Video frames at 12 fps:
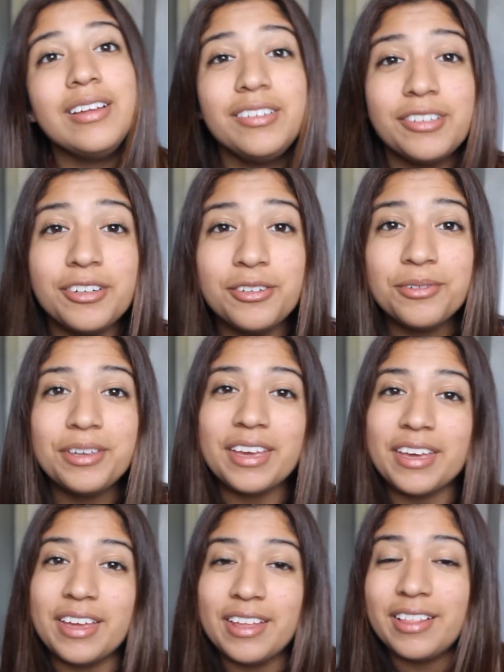And I started doing
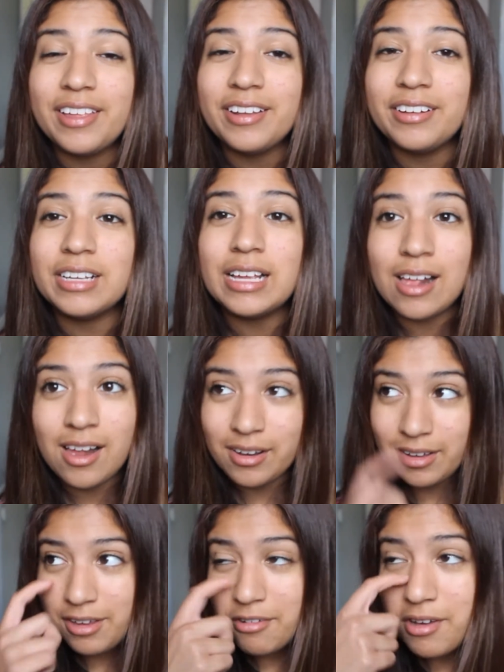it, and then
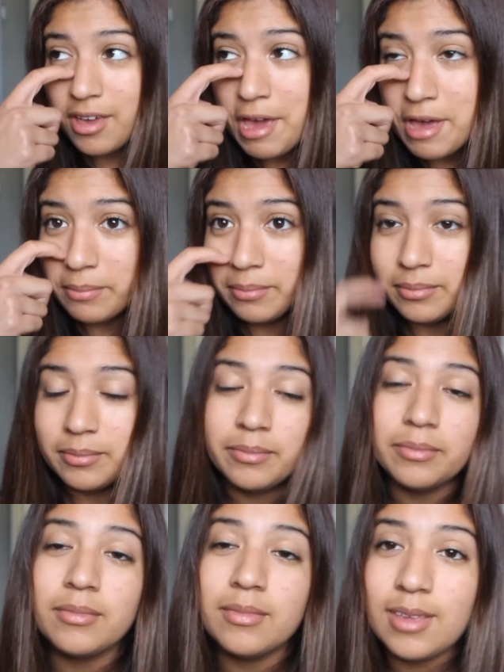here I am.
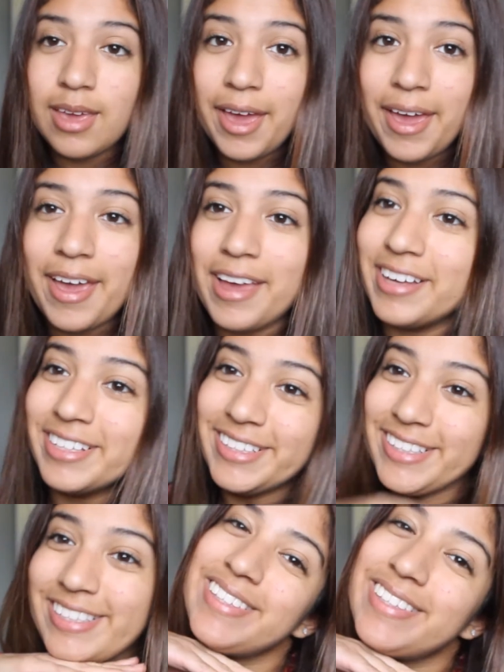Yay,
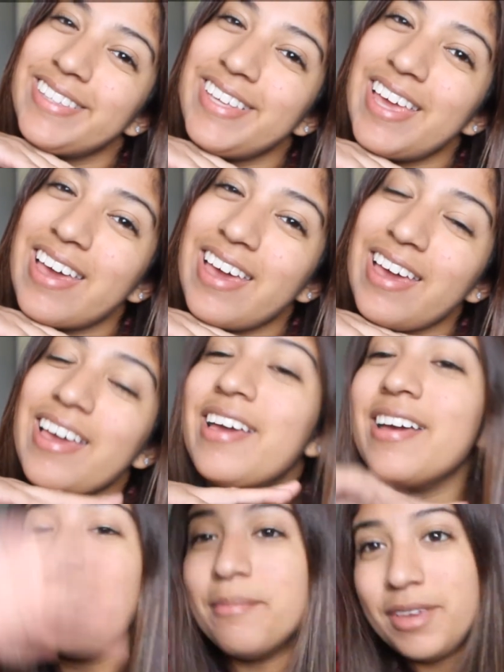
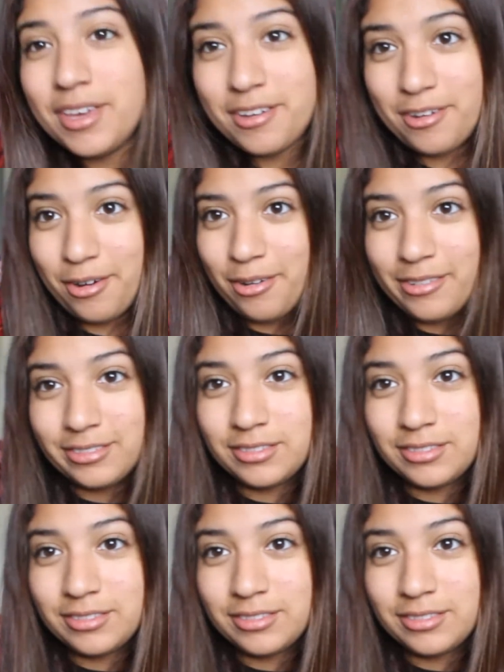I'm here.